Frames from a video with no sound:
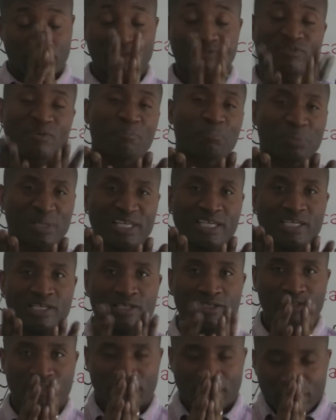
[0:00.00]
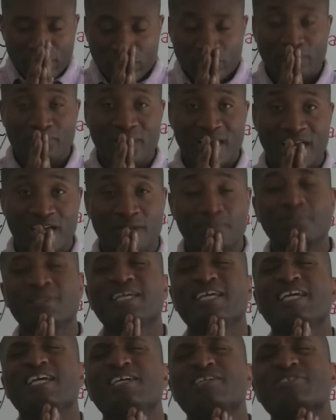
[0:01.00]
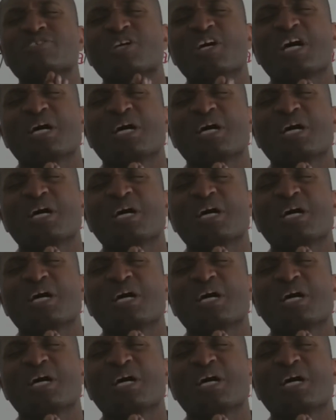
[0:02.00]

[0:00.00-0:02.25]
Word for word: from please to beg. Please,